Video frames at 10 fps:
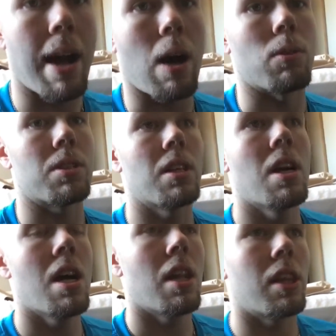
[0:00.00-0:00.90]
out.
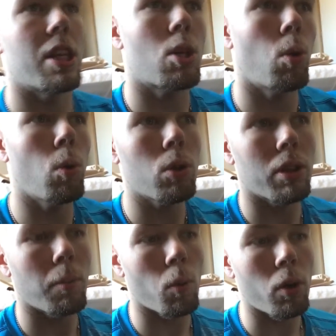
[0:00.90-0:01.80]

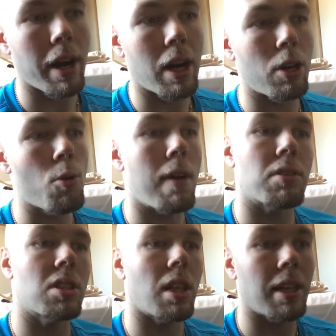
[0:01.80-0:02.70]
The more air you
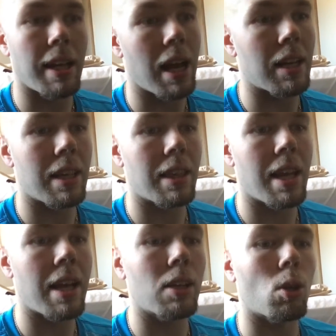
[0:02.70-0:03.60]
have sucking out of that
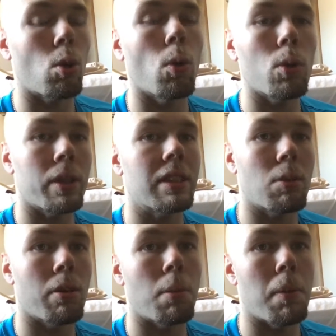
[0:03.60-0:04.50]
thing, the cooler it's
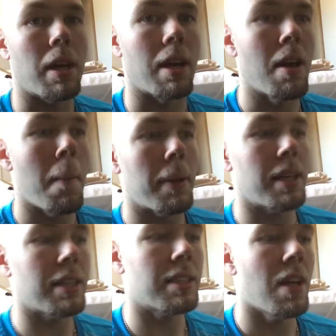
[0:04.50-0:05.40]
going to be.
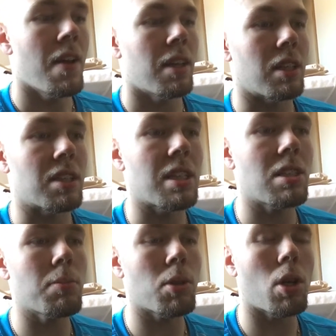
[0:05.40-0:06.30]
Because the
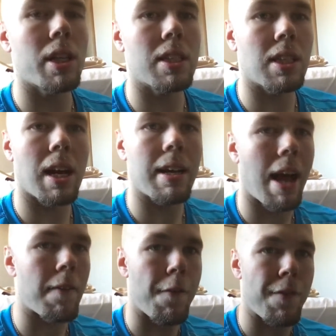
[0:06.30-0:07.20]
system's already designed
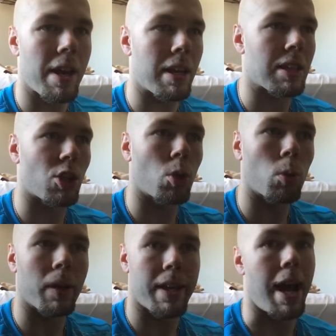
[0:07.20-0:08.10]
to have a fan in it to
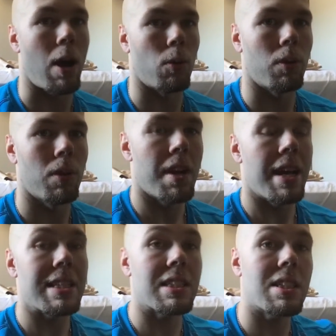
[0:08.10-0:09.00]
cool it down.
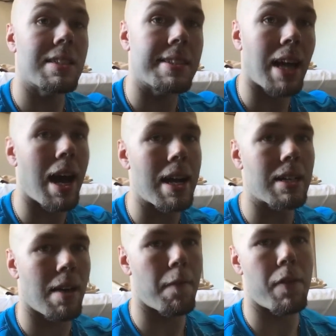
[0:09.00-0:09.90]
It's
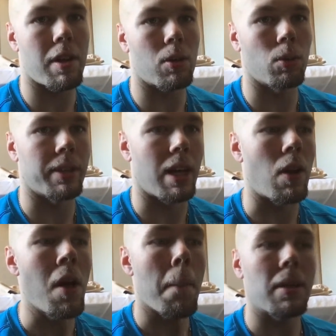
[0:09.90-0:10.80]
designed to have a fan to cool it
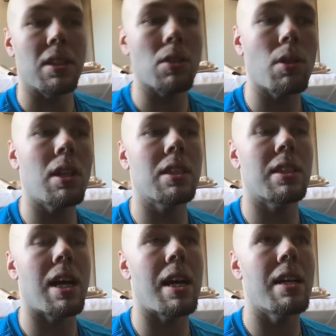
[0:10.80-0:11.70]
down. But it's also going to
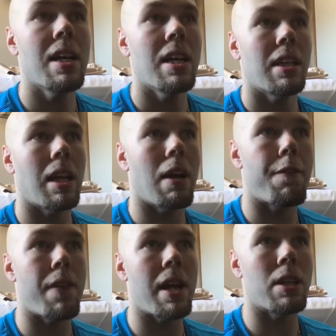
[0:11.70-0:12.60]
design that a
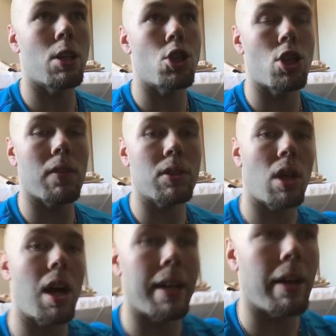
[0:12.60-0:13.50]
fan shoves
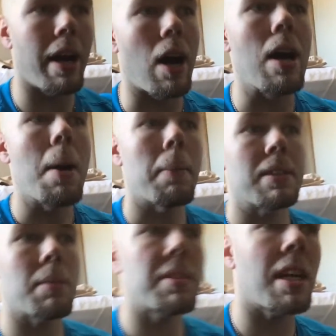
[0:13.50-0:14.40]
hot air out.
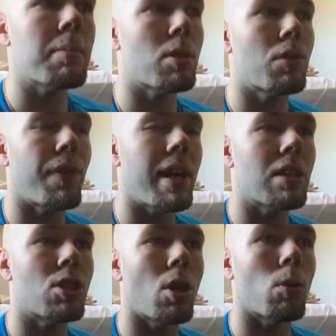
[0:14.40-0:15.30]
But sometimes those
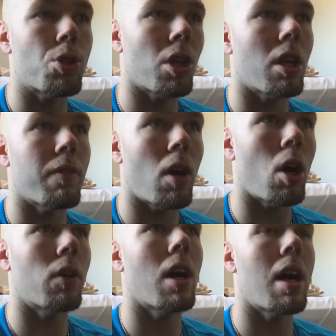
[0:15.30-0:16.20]
fans don't shove
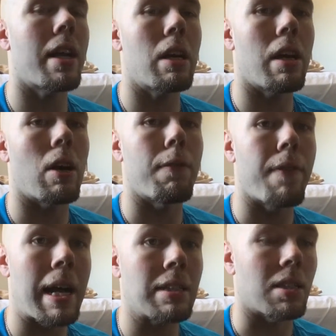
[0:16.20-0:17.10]
all the hot air out
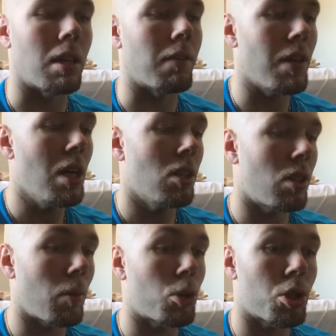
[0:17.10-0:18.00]
fast enough,
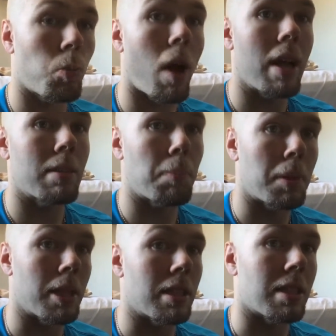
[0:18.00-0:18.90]
which is why
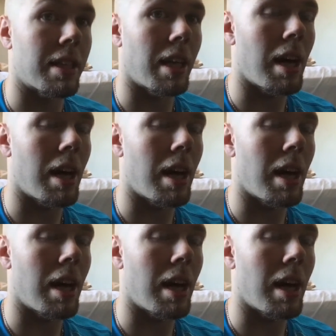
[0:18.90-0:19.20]
PCs get